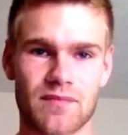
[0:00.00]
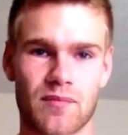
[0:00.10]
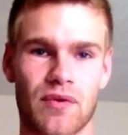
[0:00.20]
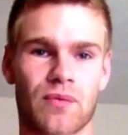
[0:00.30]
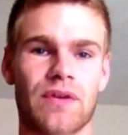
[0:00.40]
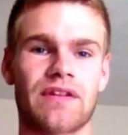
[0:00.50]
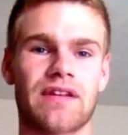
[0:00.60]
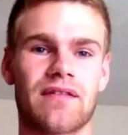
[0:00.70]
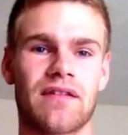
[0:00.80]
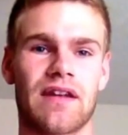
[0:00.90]
But
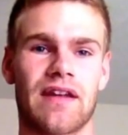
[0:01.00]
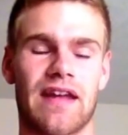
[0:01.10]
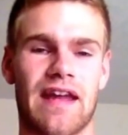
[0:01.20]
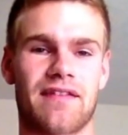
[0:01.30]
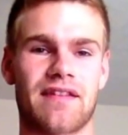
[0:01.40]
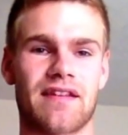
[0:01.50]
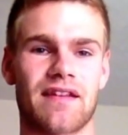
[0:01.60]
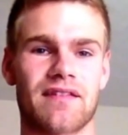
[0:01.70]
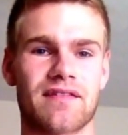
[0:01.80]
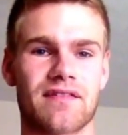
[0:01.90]
really, at the
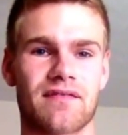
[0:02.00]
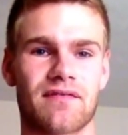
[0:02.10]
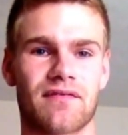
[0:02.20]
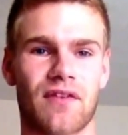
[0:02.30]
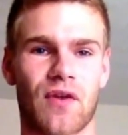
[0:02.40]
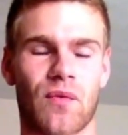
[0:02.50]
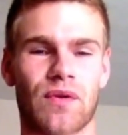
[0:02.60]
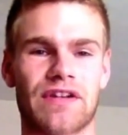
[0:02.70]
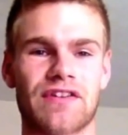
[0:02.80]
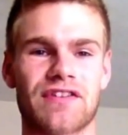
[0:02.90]
end,
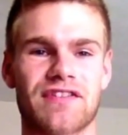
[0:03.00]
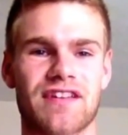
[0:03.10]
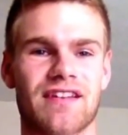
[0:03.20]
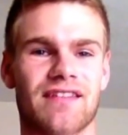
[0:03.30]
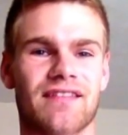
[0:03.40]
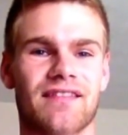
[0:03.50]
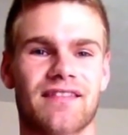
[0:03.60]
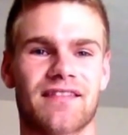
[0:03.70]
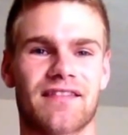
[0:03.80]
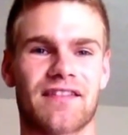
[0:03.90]
when you're sitting,
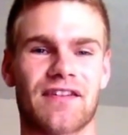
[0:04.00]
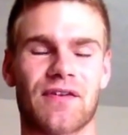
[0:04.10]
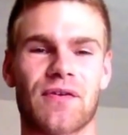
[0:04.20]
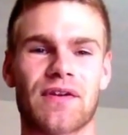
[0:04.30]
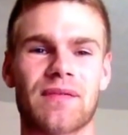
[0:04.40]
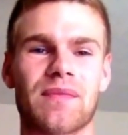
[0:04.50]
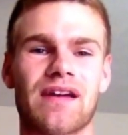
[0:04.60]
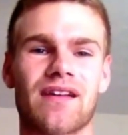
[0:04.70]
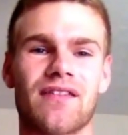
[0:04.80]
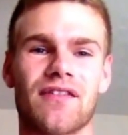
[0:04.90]
going to
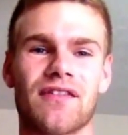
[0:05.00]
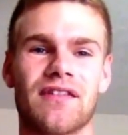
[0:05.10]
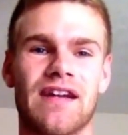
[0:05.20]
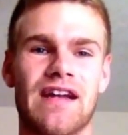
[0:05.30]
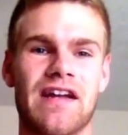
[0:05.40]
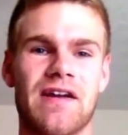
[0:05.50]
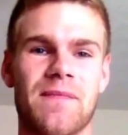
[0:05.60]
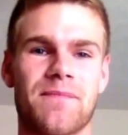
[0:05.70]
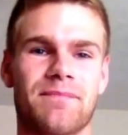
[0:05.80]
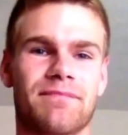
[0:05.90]
bed, or
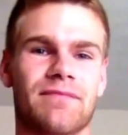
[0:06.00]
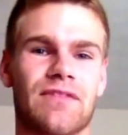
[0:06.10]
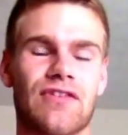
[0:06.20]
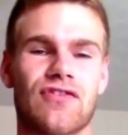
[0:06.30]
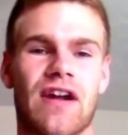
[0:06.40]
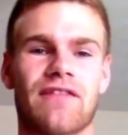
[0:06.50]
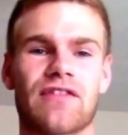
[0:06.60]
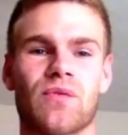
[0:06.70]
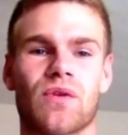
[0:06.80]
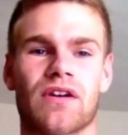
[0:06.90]
you're driving
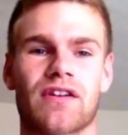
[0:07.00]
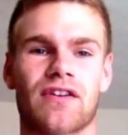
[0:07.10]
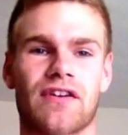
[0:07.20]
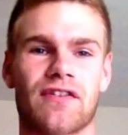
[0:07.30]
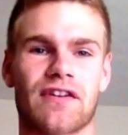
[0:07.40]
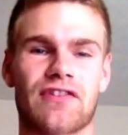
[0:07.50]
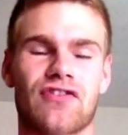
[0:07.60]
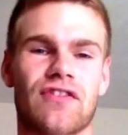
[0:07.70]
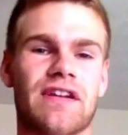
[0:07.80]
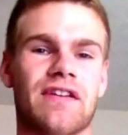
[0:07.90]
to work, or you're on a
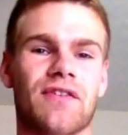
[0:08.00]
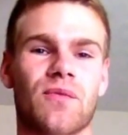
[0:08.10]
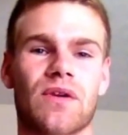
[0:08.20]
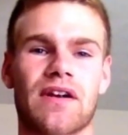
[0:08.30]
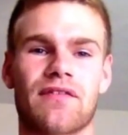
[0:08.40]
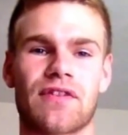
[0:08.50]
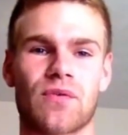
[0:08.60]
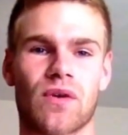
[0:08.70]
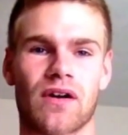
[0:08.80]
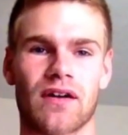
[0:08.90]
train, or wherever
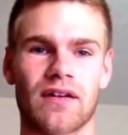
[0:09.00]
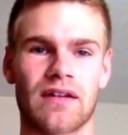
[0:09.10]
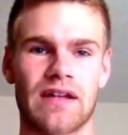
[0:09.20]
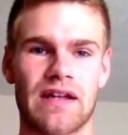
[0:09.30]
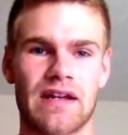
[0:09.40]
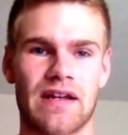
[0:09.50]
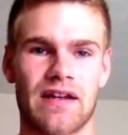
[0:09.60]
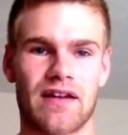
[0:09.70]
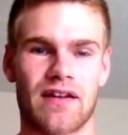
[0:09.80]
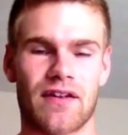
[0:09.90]
you are,
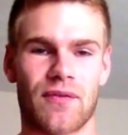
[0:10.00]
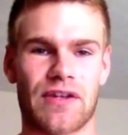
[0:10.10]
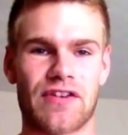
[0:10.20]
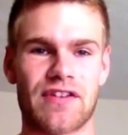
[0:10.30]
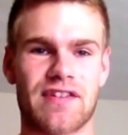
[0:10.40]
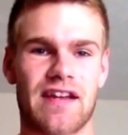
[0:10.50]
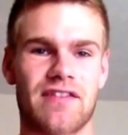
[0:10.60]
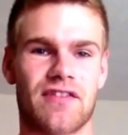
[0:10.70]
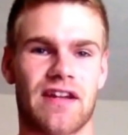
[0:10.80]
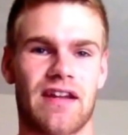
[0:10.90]
when you're
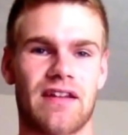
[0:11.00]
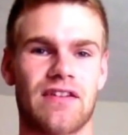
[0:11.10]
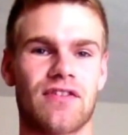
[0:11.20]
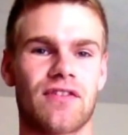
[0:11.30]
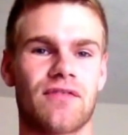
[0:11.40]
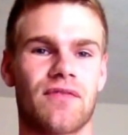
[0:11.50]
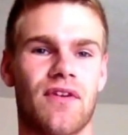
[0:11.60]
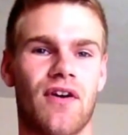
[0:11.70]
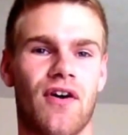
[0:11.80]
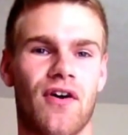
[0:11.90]
inside your head, you're
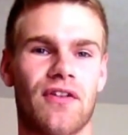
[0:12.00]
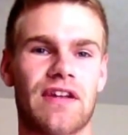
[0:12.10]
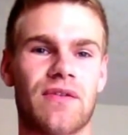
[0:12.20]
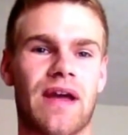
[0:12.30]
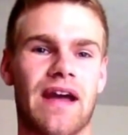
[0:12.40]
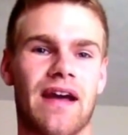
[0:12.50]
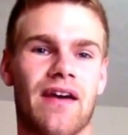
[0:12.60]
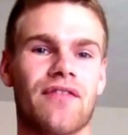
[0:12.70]
all that you have.